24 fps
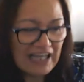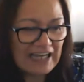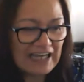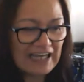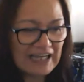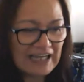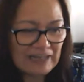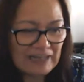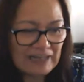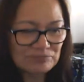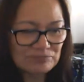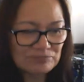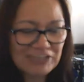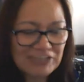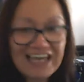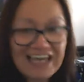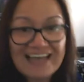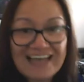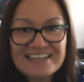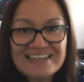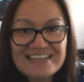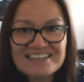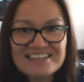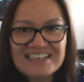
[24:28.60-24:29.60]
car
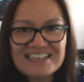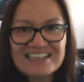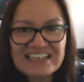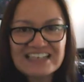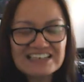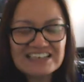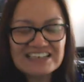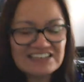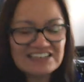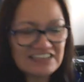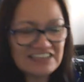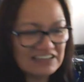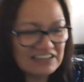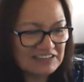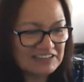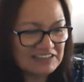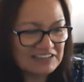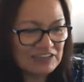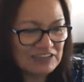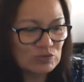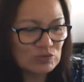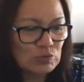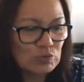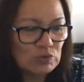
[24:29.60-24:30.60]
seat
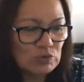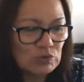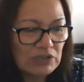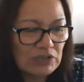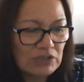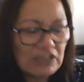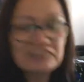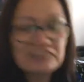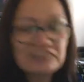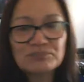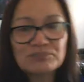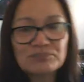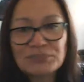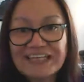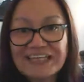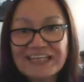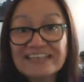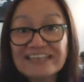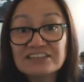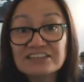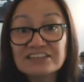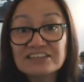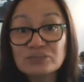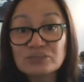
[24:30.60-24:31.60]
or planks of
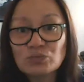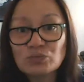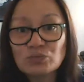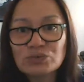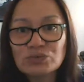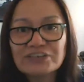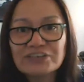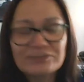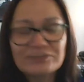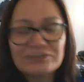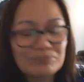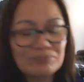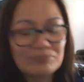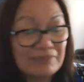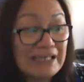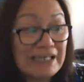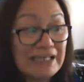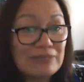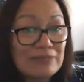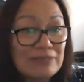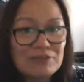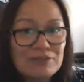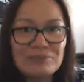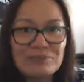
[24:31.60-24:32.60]
wood and maybe
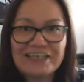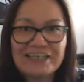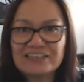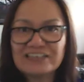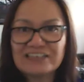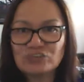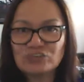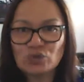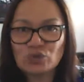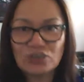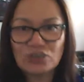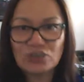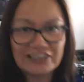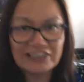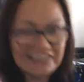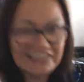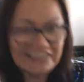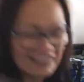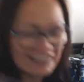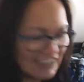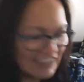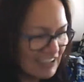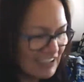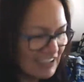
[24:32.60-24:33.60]
make a trolley,
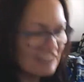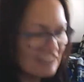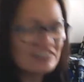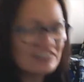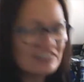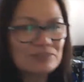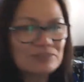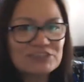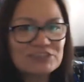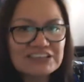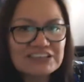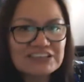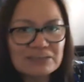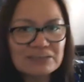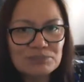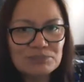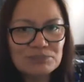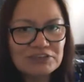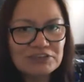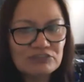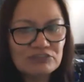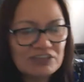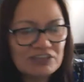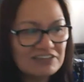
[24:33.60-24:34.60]
some skipping
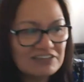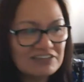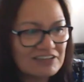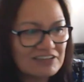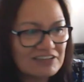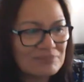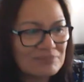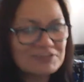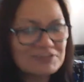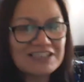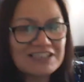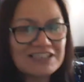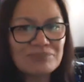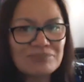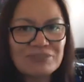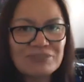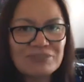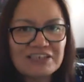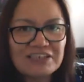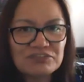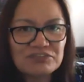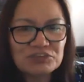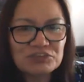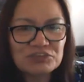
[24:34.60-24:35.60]
rope somebody threw
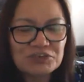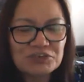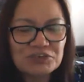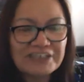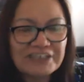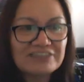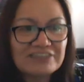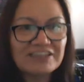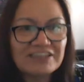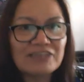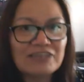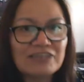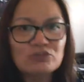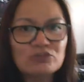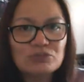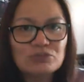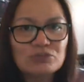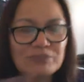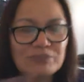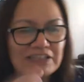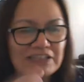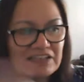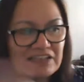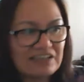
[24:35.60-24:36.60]
out, that would be
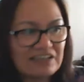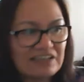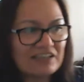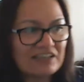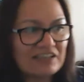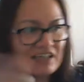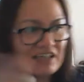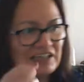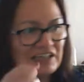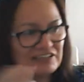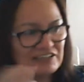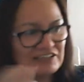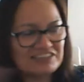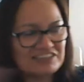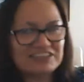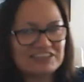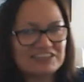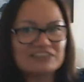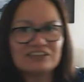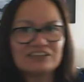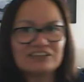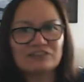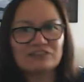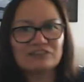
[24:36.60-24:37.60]
the steering
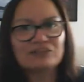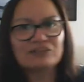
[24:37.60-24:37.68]
wheel.